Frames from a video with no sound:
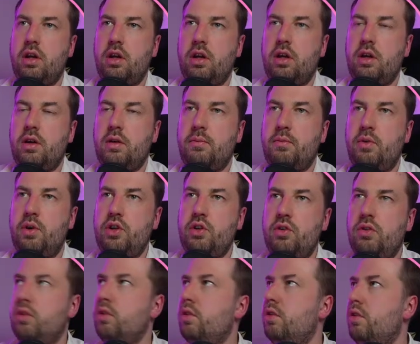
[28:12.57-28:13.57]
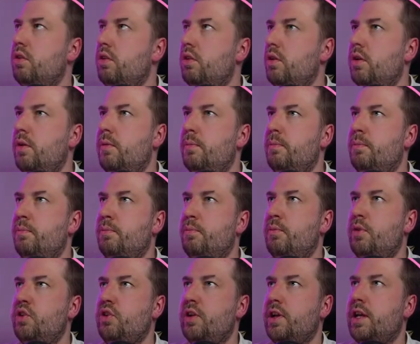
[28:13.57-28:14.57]
Pretty sure
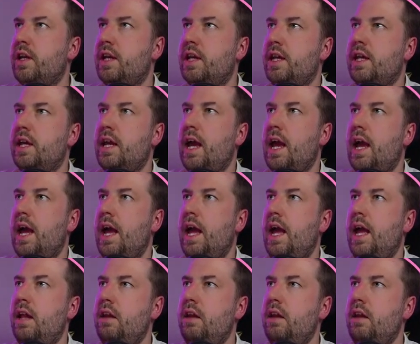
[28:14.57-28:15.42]
I can.